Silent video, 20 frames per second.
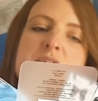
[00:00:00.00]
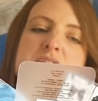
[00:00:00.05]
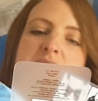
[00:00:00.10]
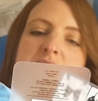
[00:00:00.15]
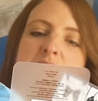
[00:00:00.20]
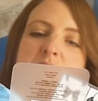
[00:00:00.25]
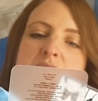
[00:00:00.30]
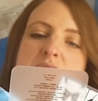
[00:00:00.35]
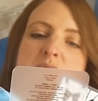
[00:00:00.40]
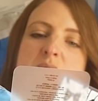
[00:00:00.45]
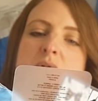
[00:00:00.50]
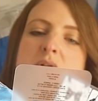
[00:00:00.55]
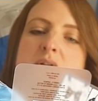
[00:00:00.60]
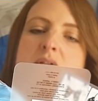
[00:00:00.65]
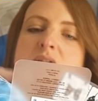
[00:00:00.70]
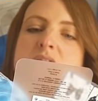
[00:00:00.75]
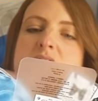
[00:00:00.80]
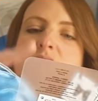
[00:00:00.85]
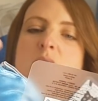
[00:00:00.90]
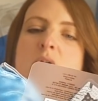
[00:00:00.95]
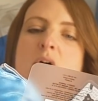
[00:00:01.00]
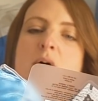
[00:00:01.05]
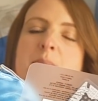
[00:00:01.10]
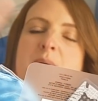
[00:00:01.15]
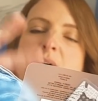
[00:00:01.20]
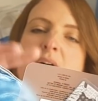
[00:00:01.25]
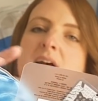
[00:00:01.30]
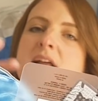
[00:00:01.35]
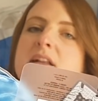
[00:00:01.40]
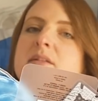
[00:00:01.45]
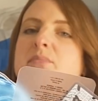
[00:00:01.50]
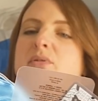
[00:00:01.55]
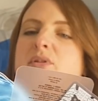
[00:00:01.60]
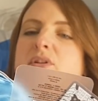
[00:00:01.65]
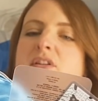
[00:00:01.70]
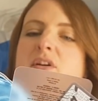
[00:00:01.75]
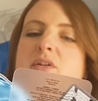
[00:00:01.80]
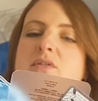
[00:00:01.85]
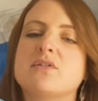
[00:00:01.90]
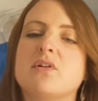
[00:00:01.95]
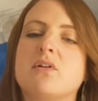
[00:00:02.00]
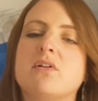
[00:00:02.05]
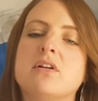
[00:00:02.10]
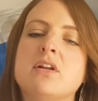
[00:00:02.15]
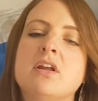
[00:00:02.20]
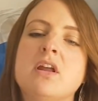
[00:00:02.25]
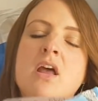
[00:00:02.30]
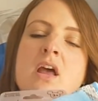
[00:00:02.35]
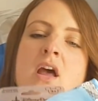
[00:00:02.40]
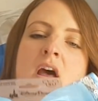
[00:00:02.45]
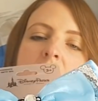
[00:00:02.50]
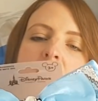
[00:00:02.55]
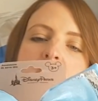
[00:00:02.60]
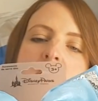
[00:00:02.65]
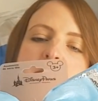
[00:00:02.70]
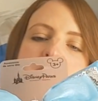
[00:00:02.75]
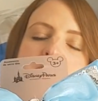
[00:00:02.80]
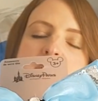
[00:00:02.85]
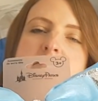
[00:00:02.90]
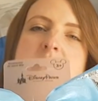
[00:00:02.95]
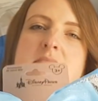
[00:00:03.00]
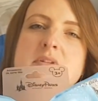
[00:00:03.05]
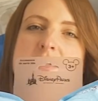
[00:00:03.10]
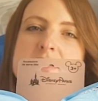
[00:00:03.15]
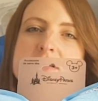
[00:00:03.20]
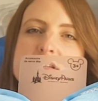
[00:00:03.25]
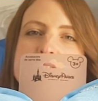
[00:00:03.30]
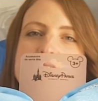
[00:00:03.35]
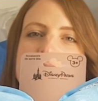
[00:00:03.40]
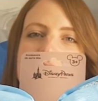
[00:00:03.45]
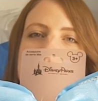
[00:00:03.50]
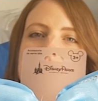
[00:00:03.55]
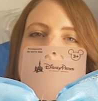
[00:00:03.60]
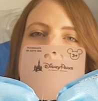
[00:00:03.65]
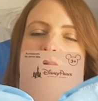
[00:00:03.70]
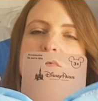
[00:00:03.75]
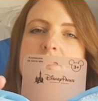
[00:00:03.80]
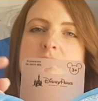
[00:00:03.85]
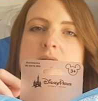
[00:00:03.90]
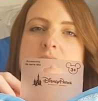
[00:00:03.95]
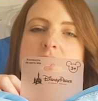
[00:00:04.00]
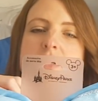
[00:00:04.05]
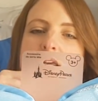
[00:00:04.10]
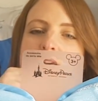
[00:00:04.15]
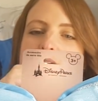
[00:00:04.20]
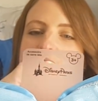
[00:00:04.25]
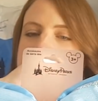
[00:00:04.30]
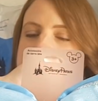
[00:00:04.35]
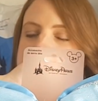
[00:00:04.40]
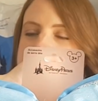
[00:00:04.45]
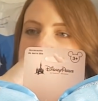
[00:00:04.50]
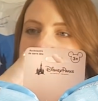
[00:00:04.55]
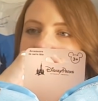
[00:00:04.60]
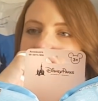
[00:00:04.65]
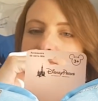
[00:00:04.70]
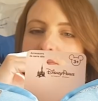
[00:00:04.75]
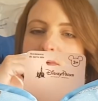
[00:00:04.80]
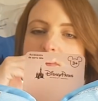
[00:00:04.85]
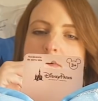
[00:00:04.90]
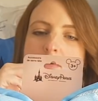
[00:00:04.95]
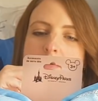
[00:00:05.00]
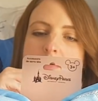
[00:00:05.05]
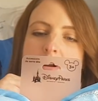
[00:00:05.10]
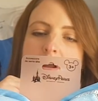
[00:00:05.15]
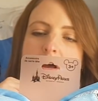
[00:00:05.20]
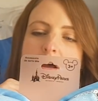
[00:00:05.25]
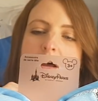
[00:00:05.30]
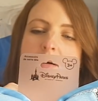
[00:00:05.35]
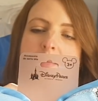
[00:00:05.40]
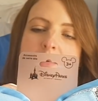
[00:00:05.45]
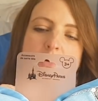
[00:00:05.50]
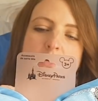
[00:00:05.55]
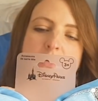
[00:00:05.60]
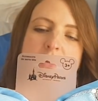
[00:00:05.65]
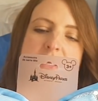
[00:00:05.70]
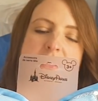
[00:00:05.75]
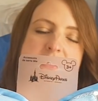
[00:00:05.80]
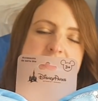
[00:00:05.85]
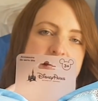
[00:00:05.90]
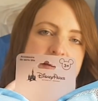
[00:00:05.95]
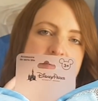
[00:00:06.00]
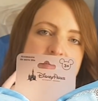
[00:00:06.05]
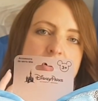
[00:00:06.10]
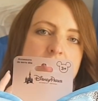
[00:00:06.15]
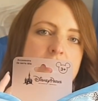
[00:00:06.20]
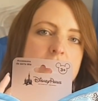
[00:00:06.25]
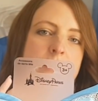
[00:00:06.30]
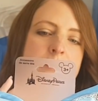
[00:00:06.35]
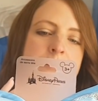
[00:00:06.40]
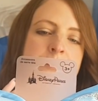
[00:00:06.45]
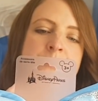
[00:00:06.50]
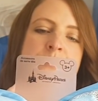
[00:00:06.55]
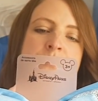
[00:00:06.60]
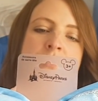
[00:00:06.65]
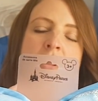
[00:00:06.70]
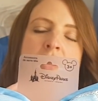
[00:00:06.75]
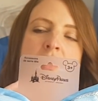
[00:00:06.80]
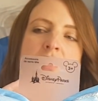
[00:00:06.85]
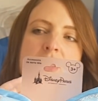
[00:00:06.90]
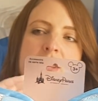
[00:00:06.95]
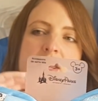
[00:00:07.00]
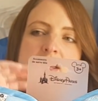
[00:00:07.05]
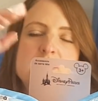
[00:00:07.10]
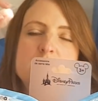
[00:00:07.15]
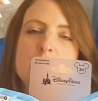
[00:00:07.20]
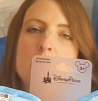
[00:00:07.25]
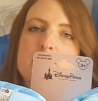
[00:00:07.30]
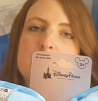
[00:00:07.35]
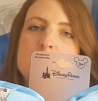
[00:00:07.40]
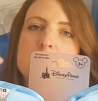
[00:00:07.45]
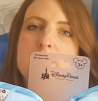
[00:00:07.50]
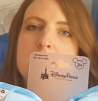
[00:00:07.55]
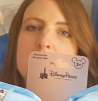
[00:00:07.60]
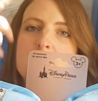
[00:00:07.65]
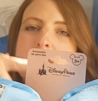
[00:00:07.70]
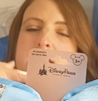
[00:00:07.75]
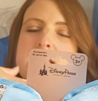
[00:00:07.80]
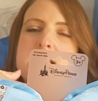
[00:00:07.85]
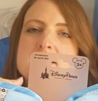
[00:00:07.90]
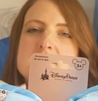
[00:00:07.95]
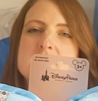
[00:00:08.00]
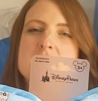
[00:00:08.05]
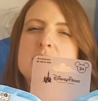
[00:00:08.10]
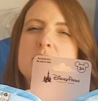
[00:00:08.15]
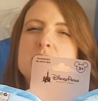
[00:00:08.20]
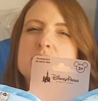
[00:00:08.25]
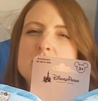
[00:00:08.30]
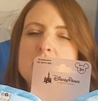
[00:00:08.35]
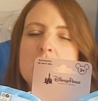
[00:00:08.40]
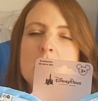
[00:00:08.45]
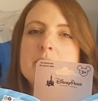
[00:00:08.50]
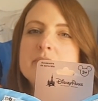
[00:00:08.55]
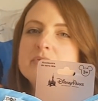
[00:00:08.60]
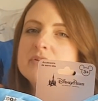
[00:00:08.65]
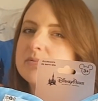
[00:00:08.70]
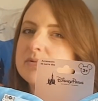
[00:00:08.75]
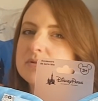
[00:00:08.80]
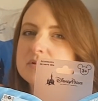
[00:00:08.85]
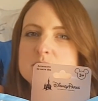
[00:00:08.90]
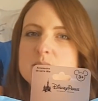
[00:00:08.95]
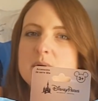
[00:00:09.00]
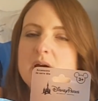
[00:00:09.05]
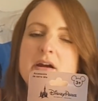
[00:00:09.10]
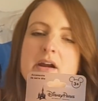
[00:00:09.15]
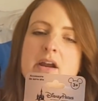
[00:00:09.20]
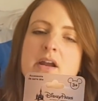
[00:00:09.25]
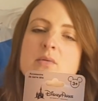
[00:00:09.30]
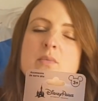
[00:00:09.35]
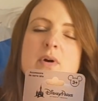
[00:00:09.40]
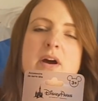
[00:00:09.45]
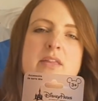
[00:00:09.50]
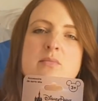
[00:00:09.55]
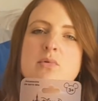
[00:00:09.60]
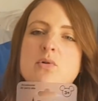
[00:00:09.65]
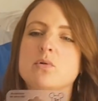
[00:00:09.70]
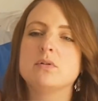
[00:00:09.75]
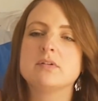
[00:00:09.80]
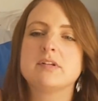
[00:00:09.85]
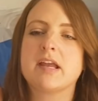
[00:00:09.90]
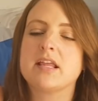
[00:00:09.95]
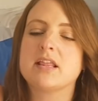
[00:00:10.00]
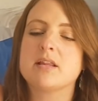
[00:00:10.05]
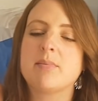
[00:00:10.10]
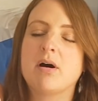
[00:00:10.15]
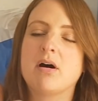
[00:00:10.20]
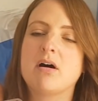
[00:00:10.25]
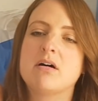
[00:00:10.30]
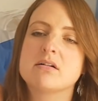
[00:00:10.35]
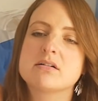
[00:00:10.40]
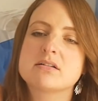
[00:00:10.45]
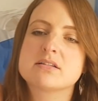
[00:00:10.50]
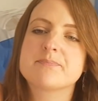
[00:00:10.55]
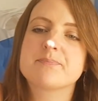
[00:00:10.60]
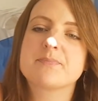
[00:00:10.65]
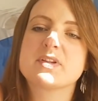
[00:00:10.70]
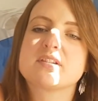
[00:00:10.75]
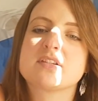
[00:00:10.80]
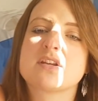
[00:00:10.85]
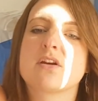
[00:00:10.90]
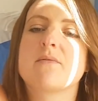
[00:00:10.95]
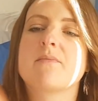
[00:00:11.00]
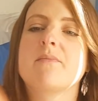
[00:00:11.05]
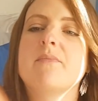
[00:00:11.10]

whichever ones you want, swap and putting those on. And I must say, from all the ears that I've worn and all the ears that I've got, the Swap Your Bow ears are the most comfortable to wear. I can wear them all day in the parks. So